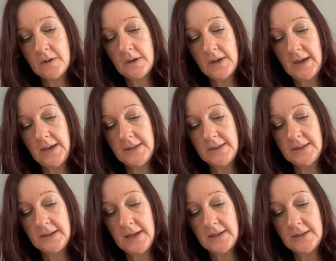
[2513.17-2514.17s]
80,
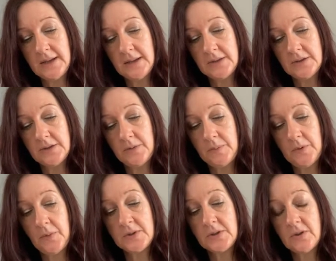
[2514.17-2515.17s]
10, 10. Super, oh,
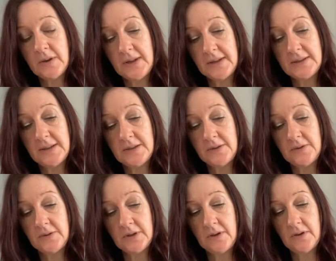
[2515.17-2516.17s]
it's got, that's it. I
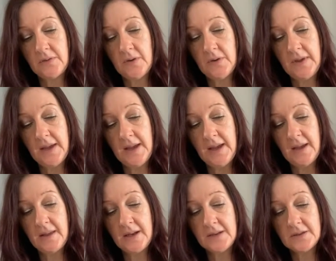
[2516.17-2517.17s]
thought I got the wrong thing here
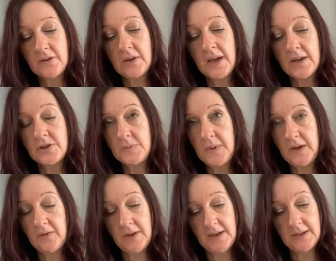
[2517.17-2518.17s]
then. It's got
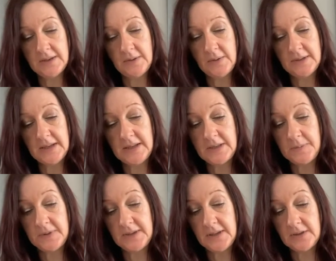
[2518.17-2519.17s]
cashmere in it. So it's 80%
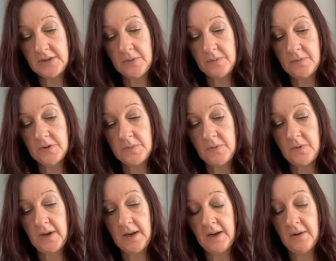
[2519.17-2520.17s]
superwash
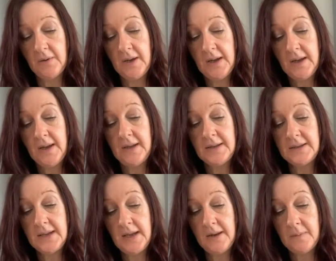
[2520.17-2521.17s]
merino,
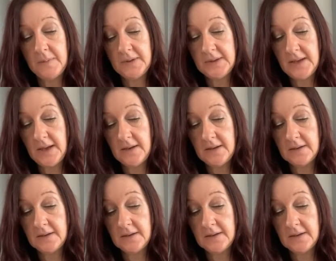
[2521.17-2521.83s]
10%